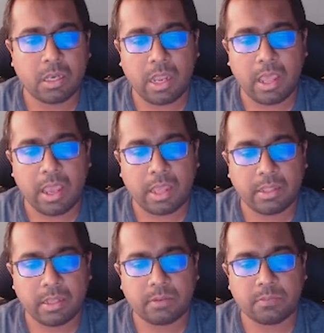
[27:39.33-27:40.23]
And
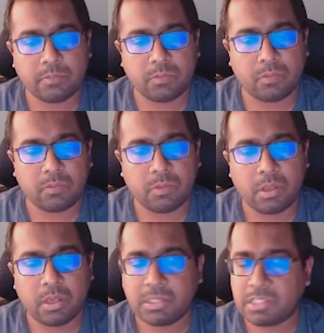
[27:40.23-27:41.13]
then
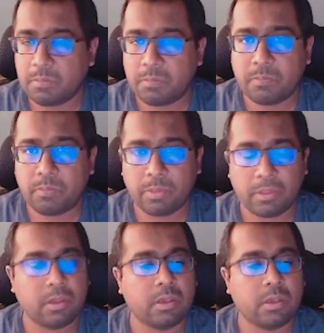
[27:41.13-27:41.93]
some